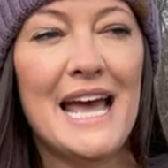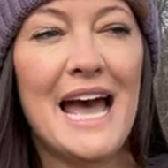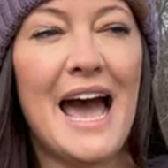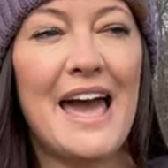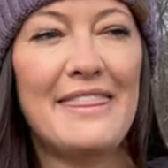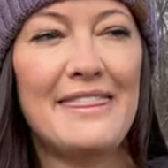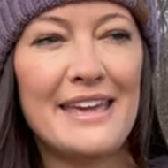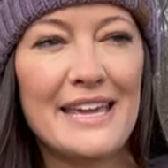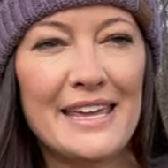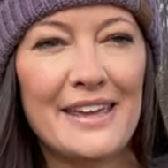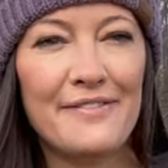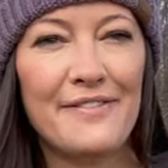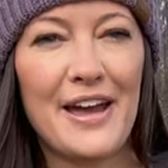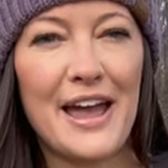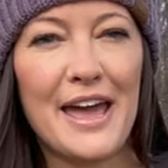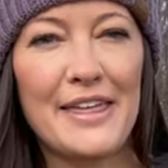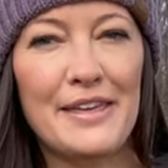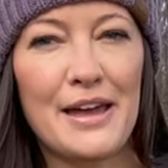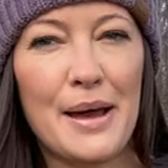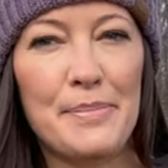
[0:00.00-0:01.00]
I think if I
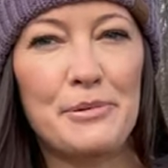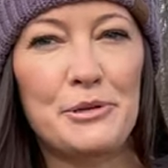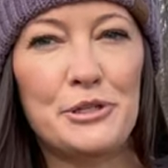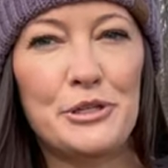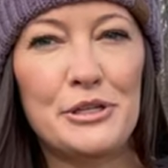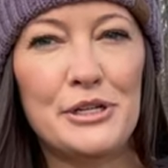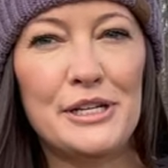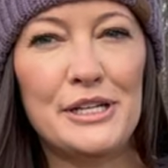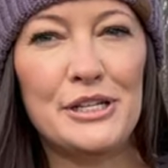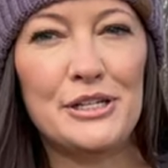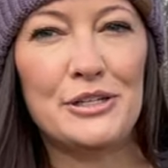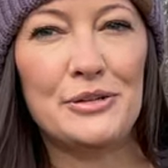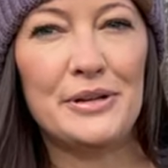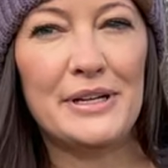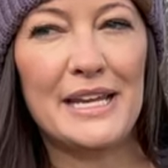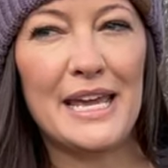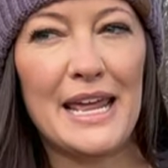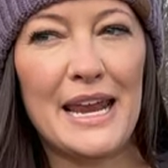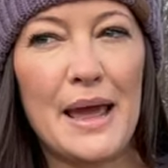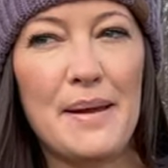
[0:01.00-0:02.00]
had the opportunity to do it
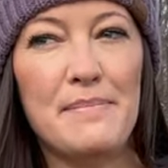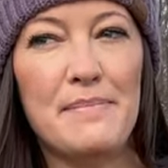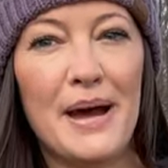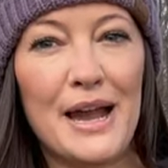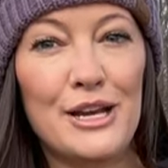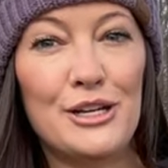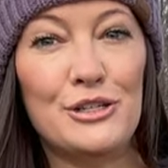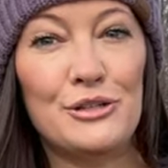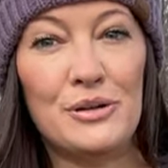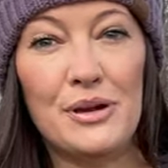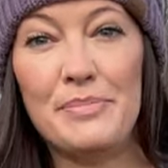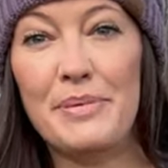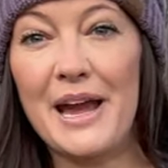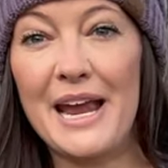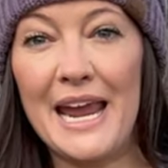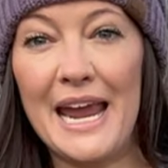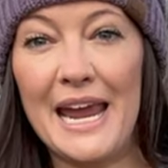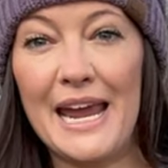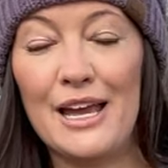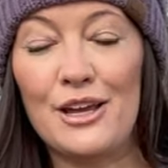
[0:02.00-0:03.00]
again, I might do it by
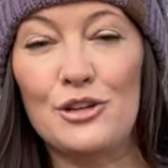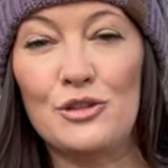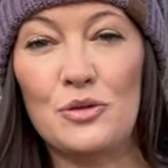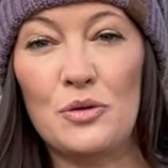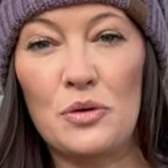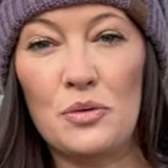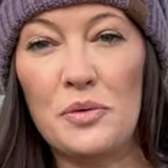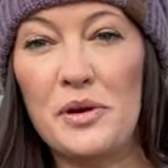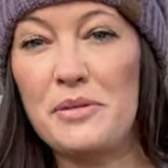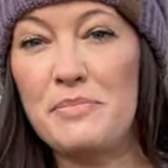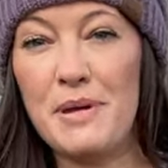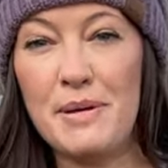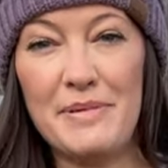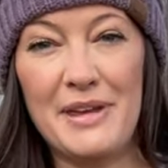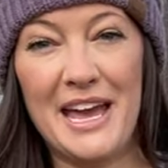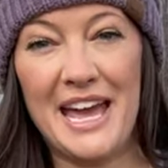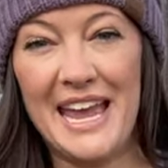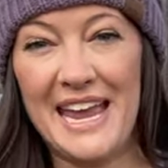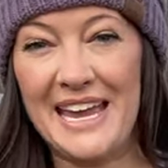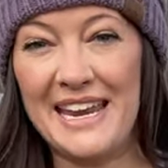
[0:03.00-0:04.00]
hand or with maybe
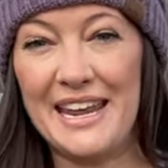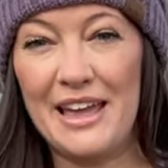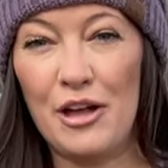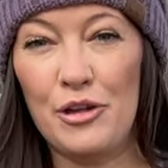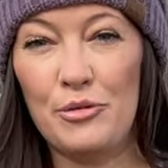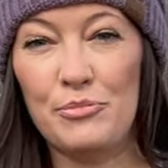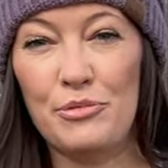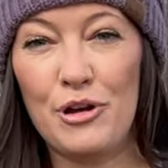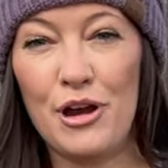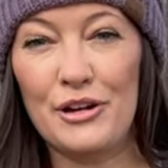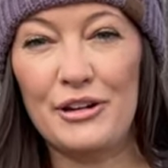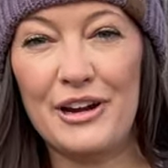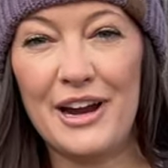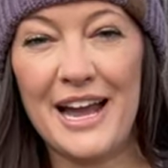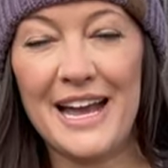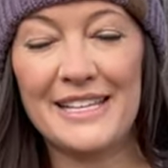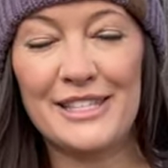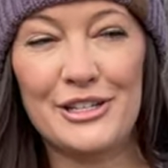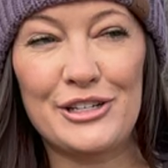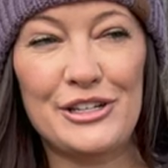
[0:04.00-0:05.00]
a handheld
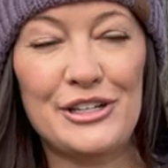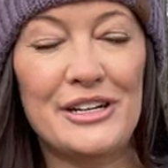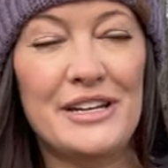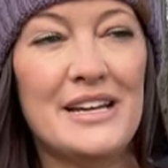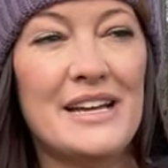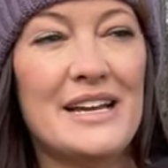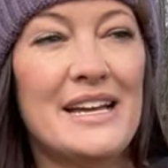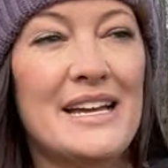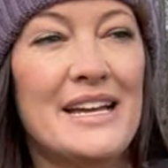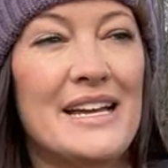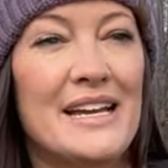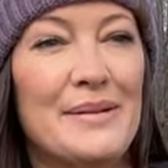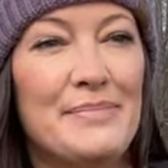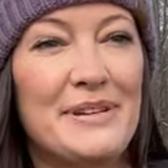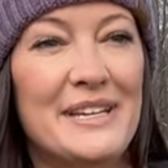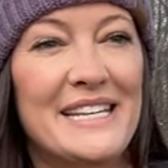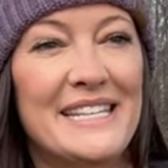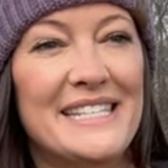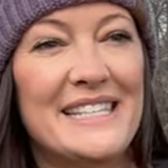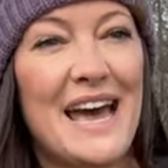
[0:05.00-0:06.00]
broadcaster, uh,
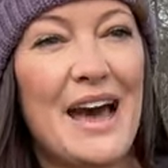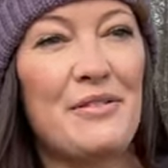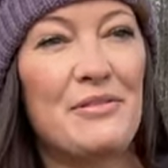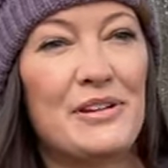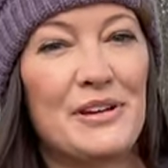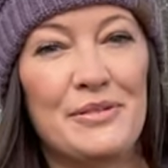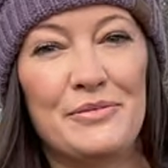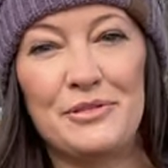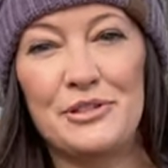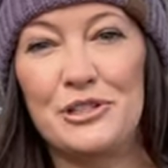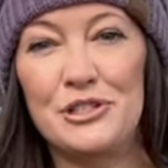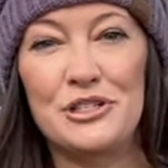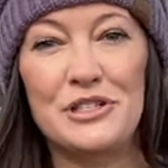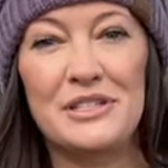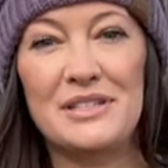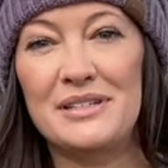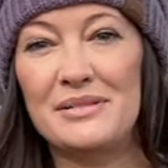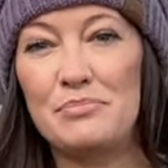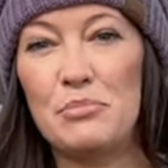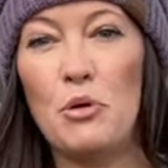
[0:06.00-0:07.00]
because that one it was
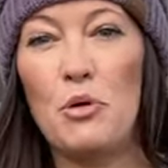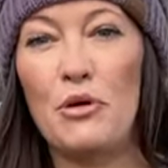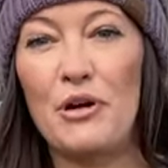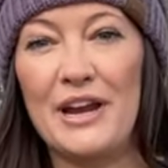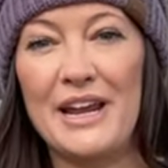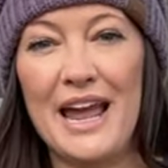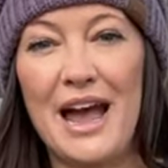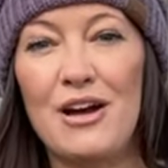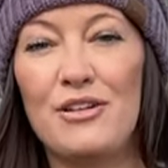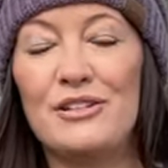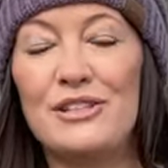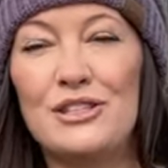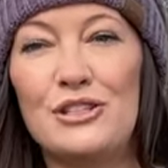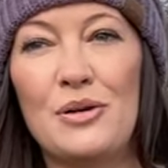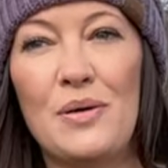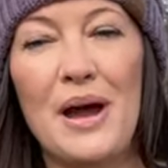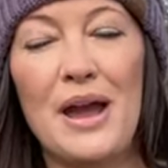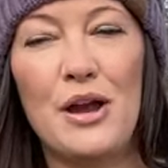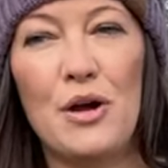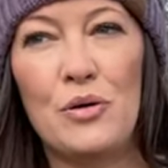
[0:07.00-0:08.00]
just pouring out. And so
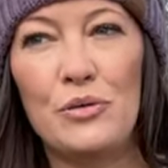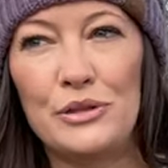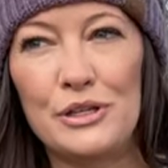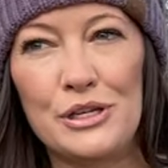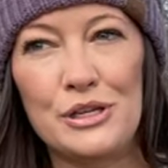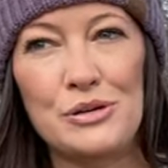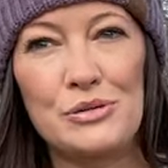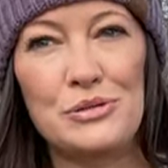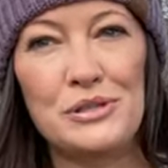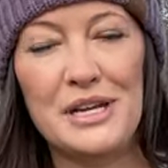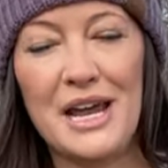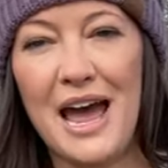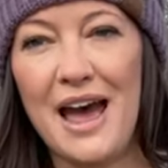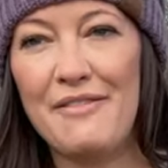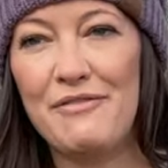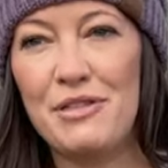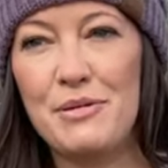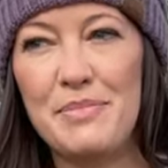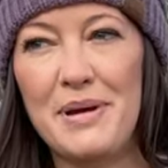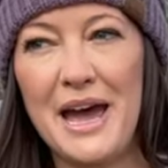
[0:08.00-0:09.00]
I only used
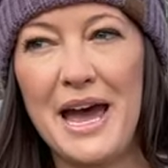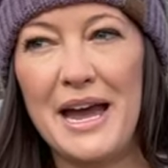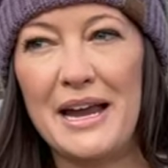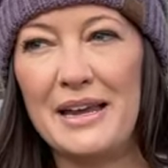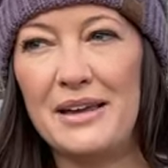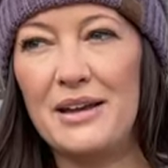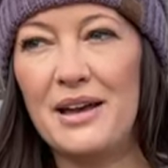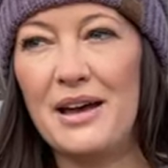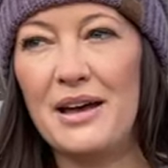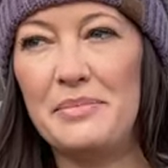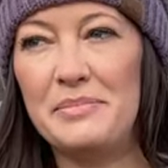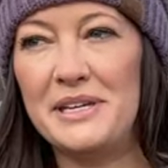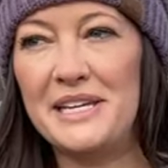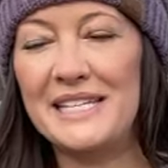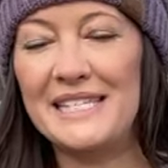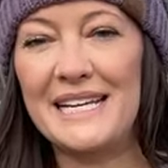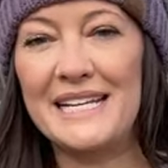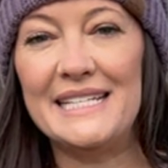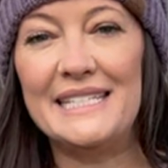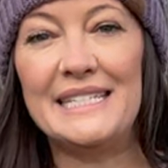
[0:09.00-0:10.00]
half the bag uh,
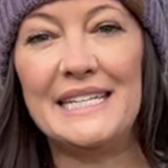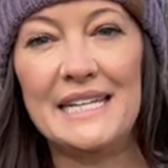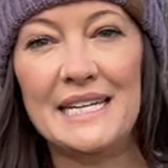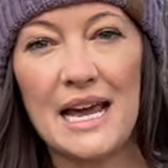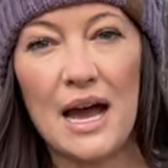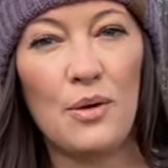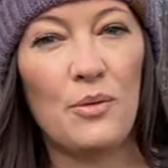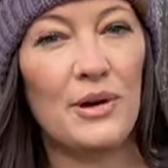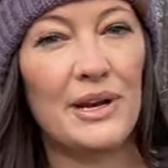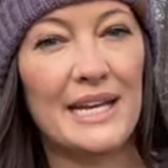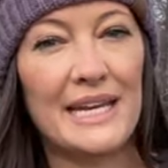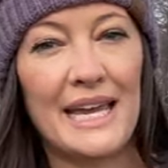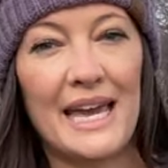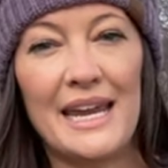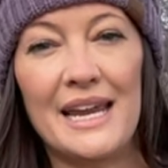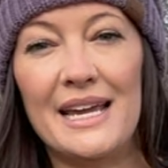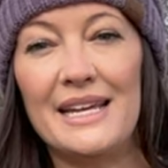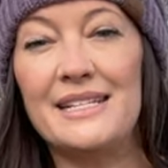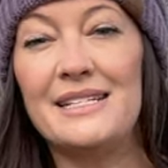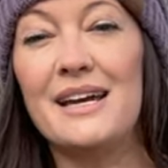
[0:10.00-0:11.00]
because I did not want to get
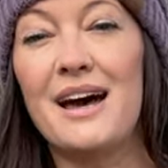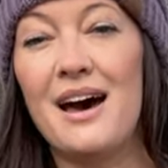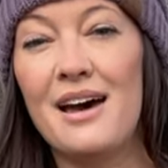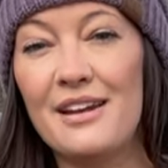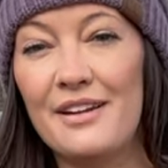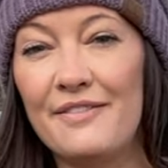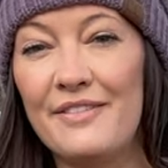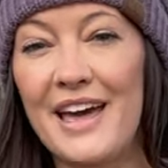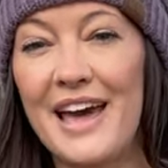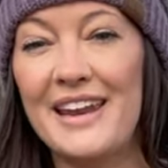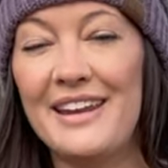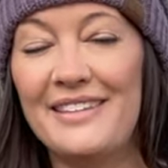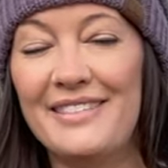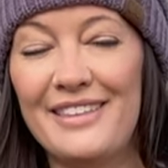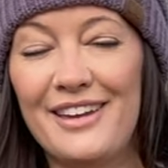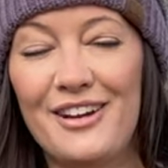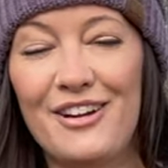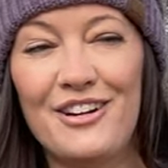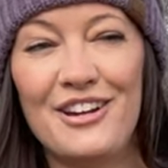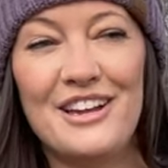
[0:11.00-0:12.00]
a ton of that in
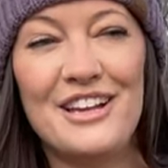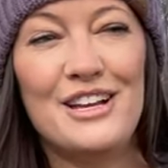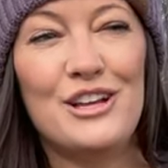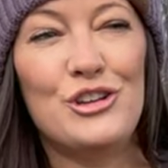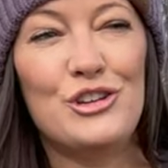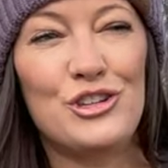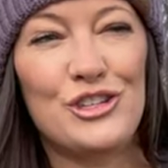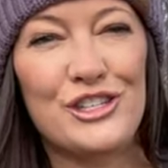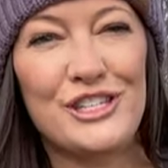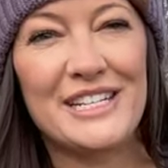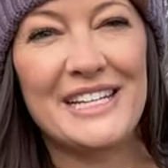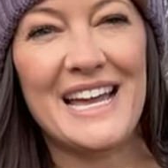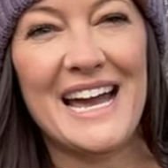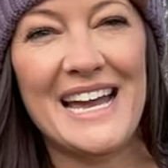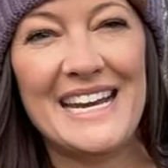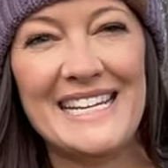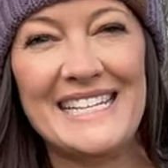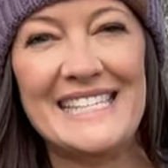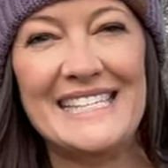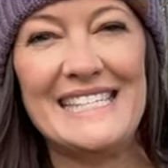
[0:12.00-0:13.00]
there, just to
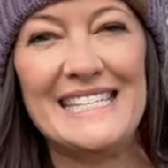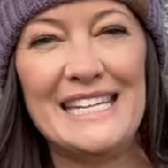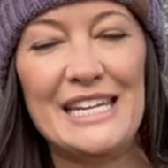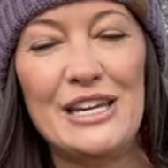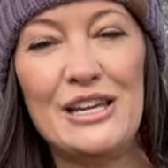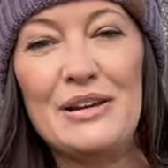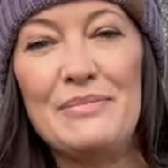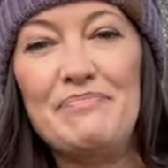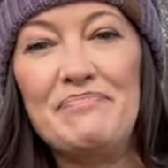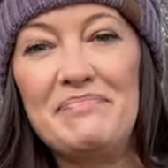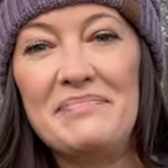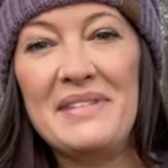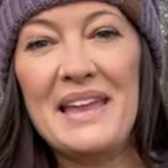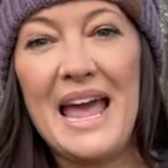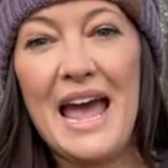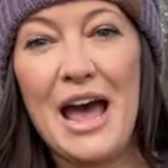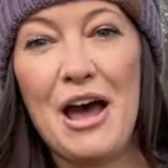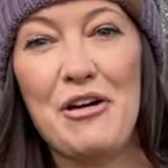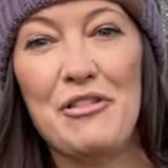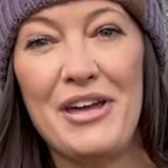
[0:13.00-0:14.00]
kind of see
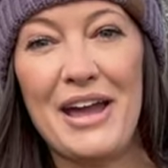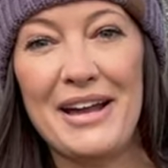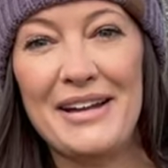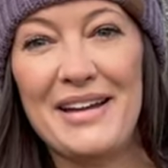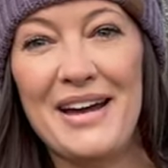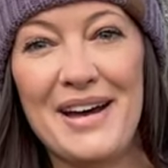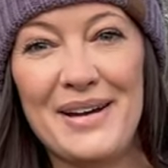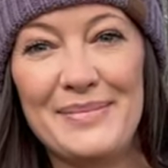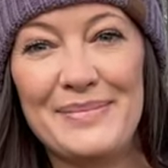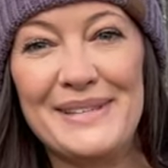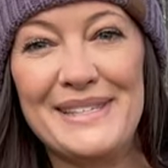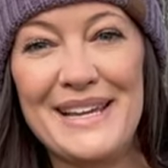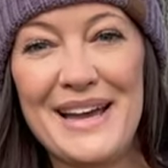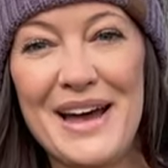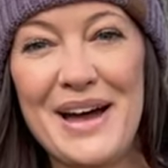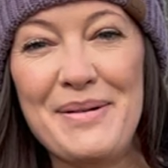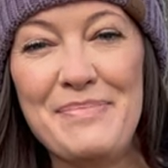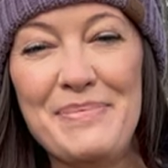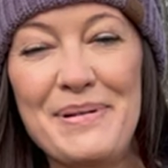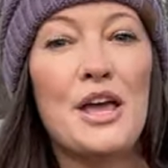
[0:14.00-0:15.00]
how that comes
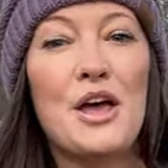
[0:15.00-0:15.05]
up.